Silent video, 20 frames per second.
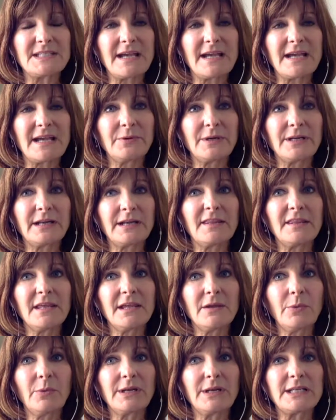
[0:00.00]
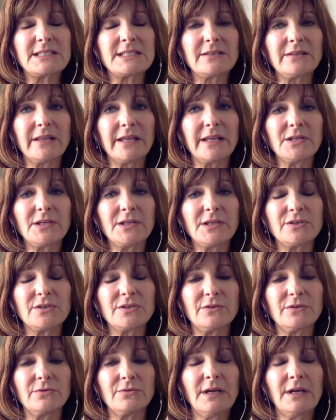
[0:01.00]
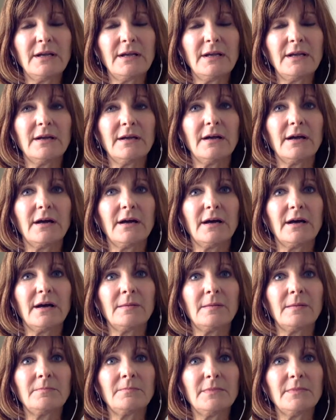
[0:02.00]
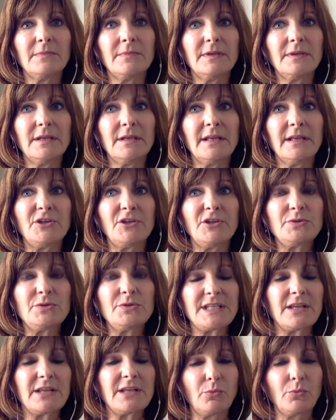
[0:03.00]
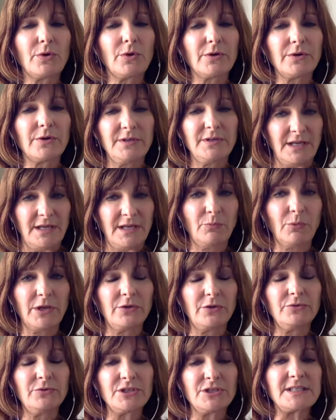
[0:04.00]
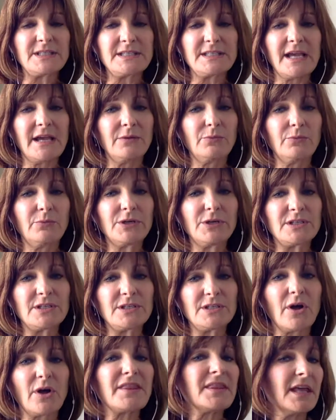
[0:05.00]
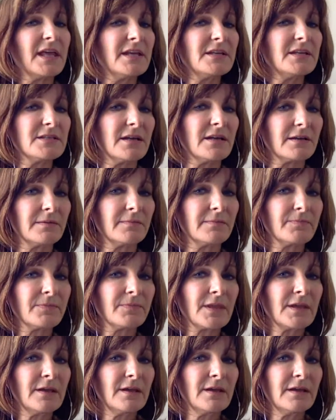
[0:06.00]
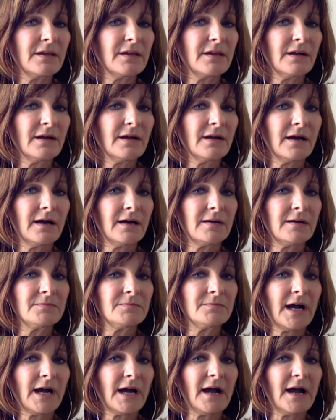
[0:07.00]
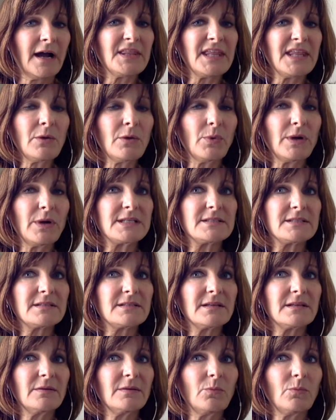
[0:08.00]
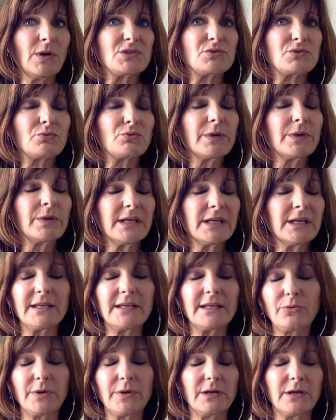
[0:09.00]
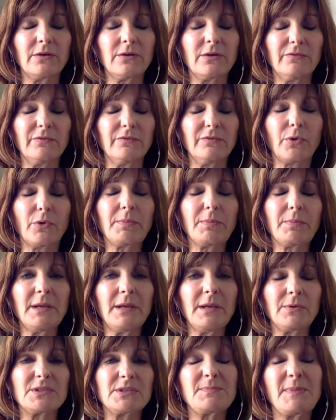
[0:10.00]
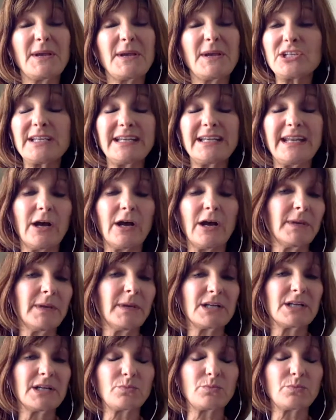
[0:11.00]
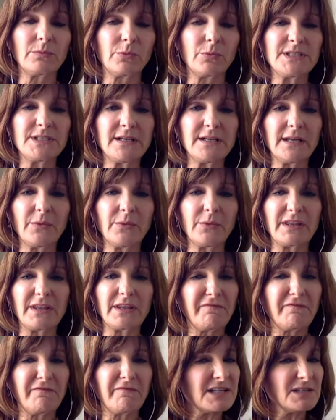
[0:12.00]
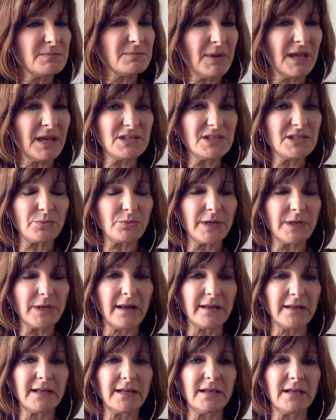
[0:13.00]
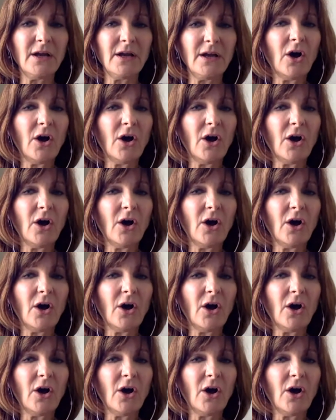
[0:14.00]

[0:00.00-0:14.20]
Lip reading: accurate, and I think what it's linked to, and you said the word in what you just said, which is authentic. I think what's really critical for people, especially now, because we're dealing with a fast-paced reality.